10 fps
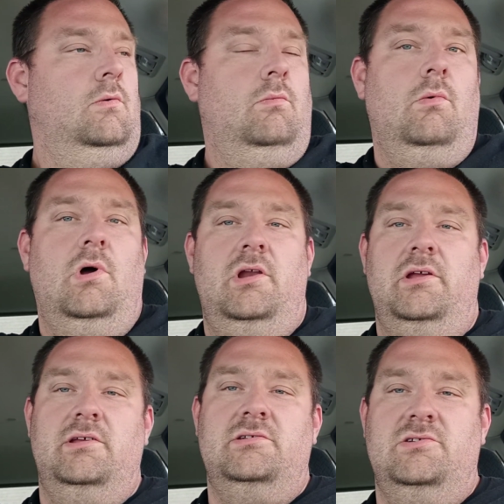What
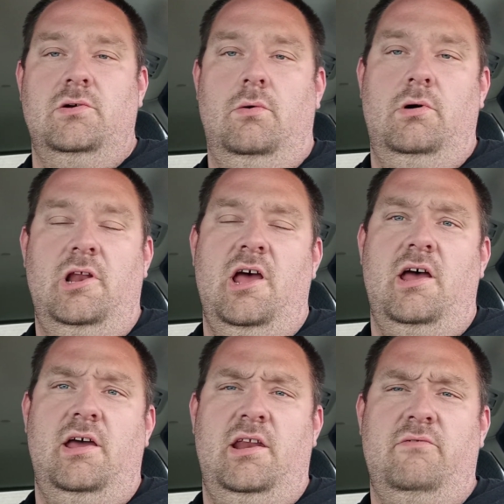is going
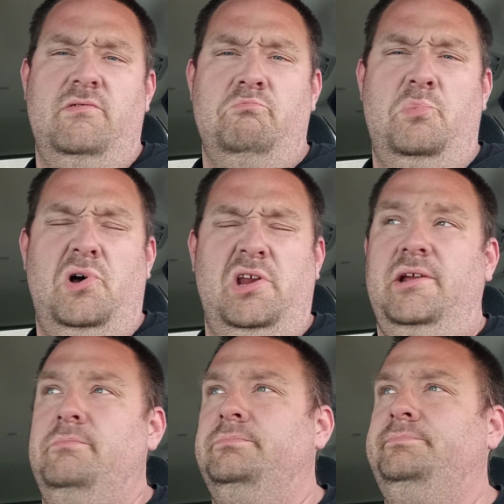on, everybody?
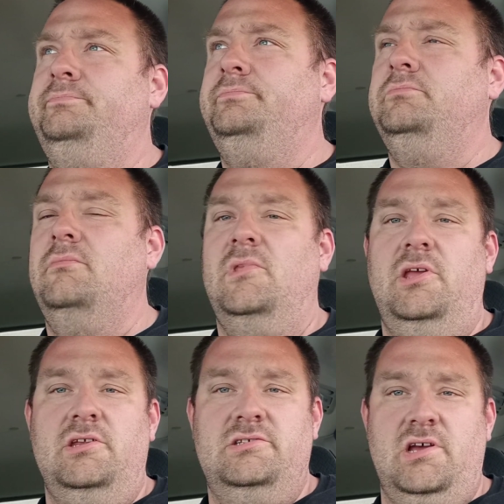
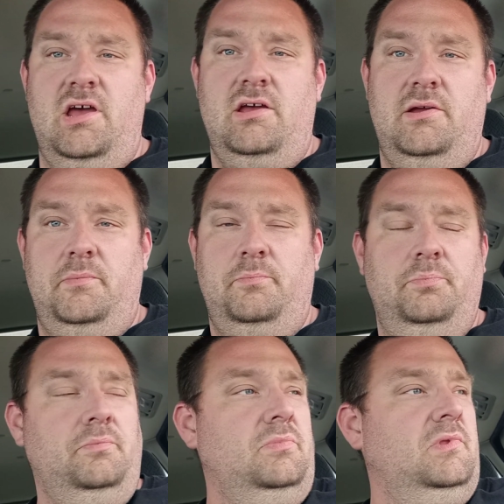It is
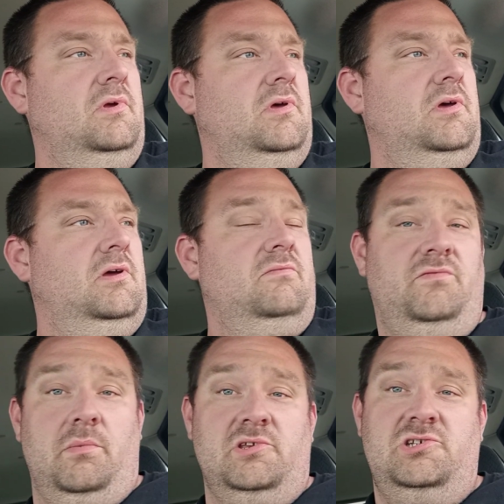
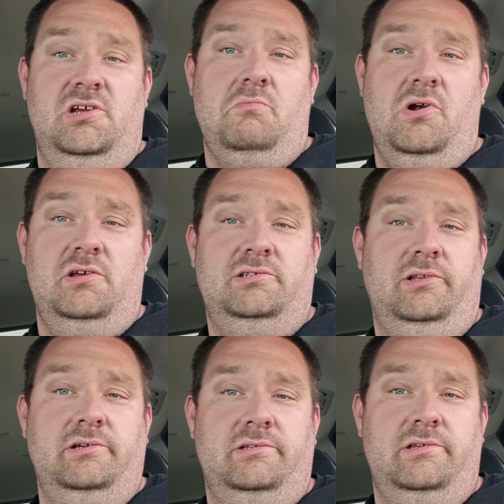from the GMRS
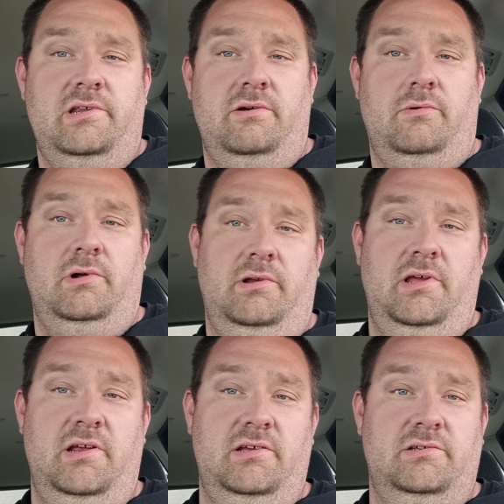Linked Network,
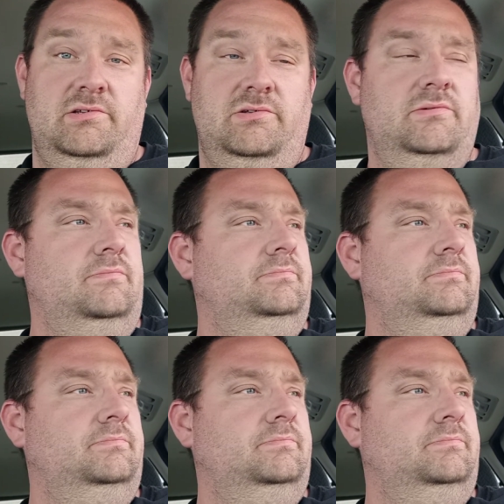that is.